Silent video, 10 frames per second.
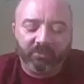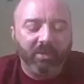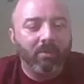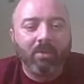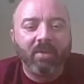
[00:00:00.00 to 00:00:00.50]

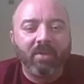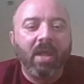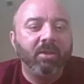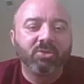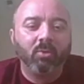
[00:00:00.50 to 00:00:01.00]
around
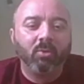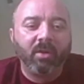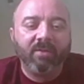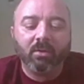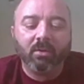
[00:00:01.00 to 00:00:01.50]
9-ish or
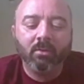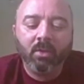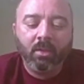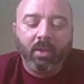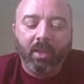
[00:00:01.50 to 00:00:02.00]
whatever,
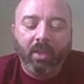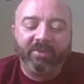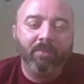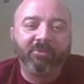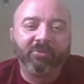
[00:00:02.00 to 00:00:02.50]
and
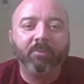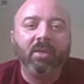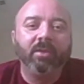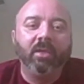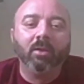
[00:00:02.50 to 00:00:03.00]
take Mr.
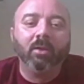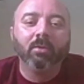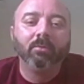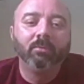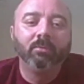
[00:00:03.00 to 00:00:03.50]
Bentley
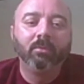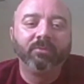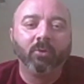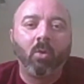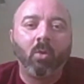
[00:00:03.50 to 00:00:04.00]
here
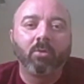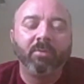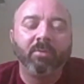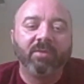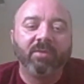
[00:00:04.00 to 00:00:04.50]
for a walk on the
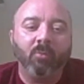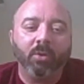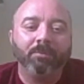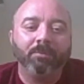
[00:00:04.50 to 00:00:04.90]
beach every morning.